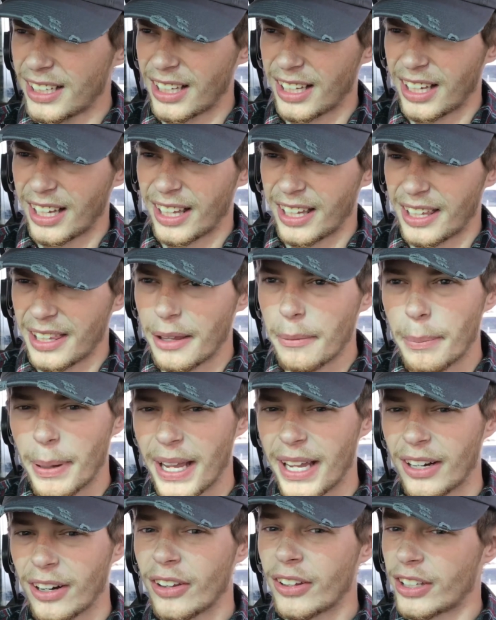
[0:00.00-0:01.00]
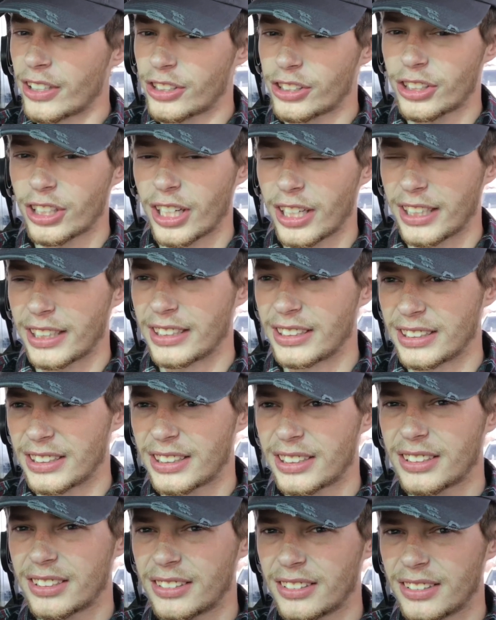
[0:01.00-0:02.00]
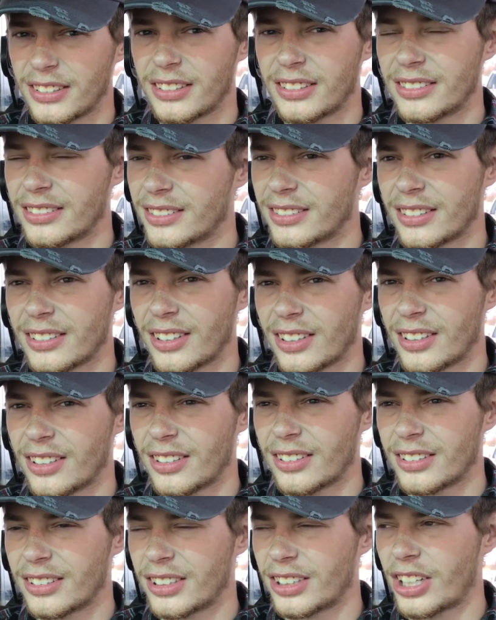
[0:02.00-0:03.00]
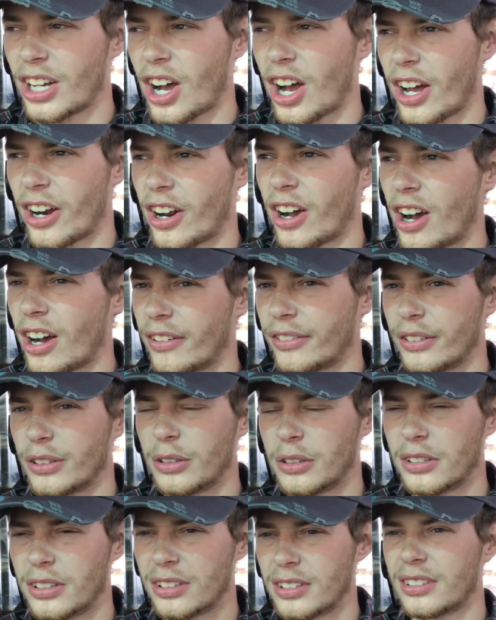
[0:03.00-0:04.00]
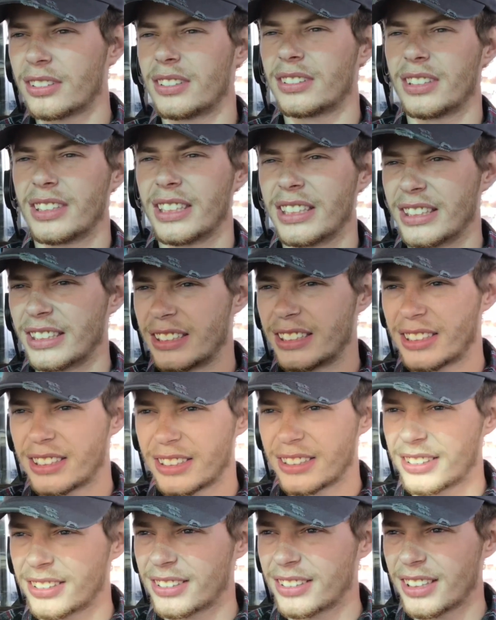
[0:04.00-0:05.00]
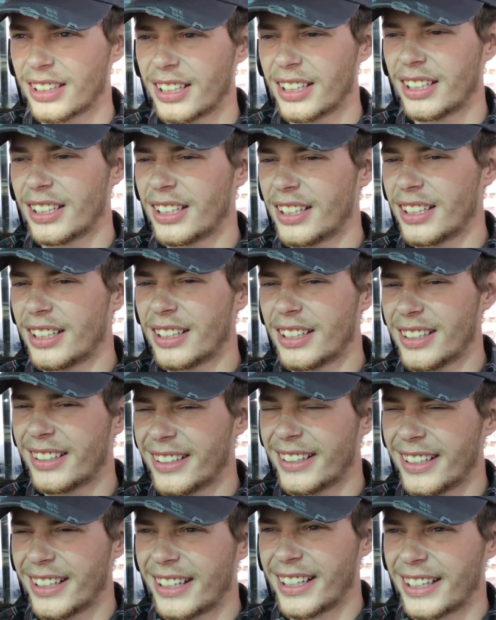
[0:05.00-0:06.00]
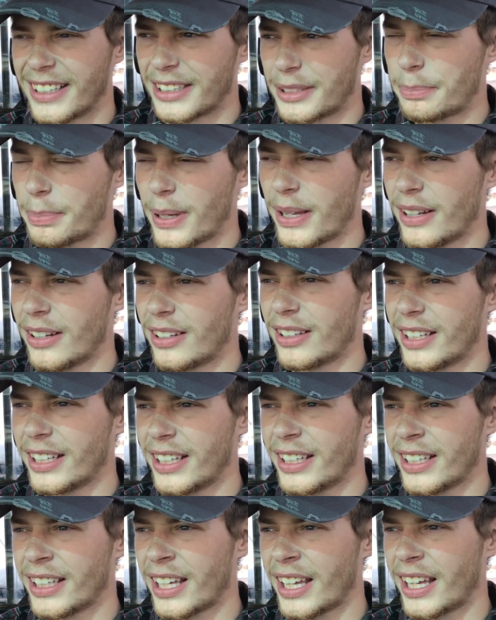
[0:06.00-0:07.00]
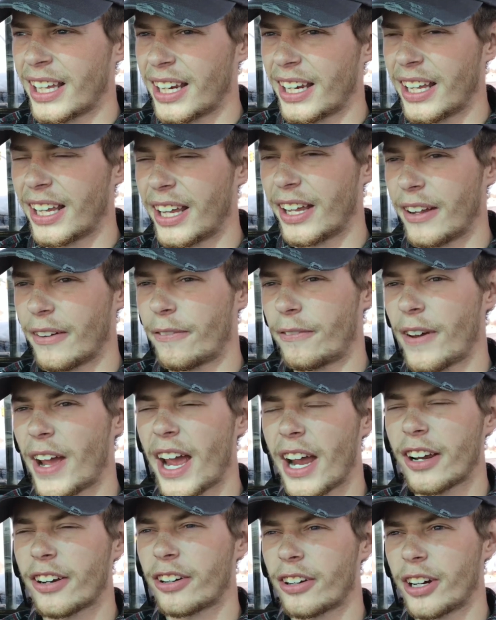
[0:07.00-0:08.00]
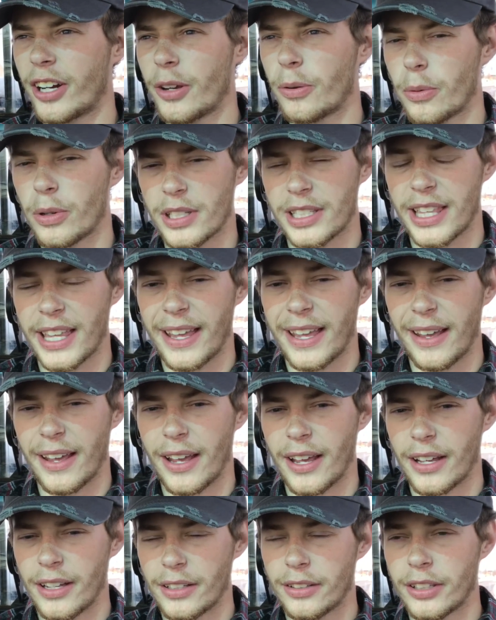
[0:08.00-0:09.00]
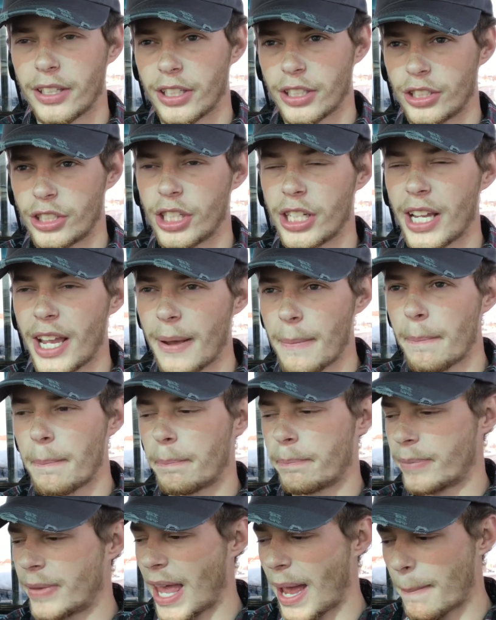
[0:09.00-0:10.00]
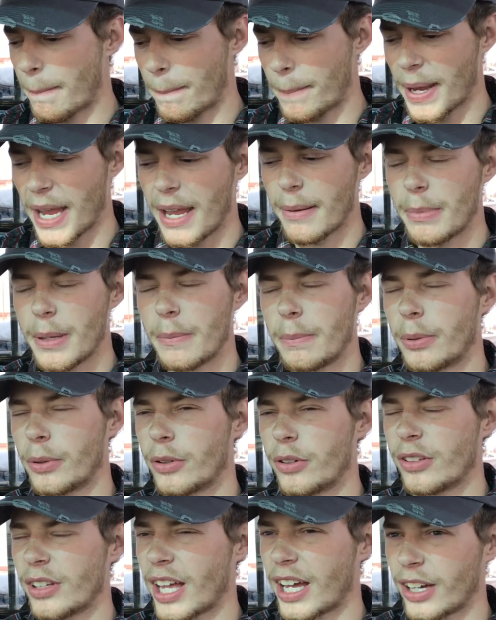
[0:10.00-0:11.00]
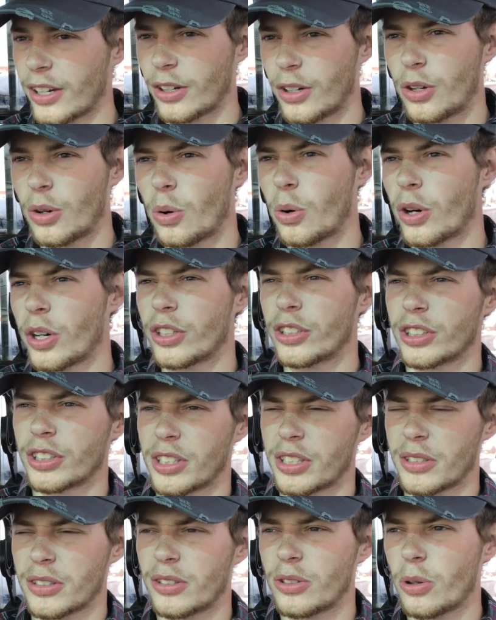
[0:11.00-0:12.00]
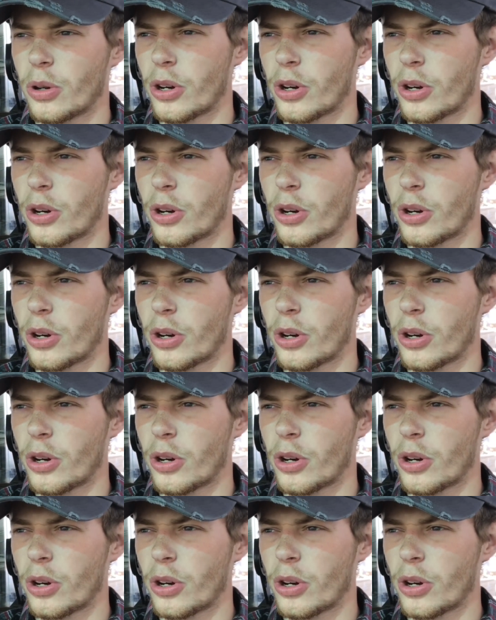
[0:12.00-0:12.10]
the paint on this truck is god awful. It's peeling. Factory, it was the GM, that baby blue, that gorgeous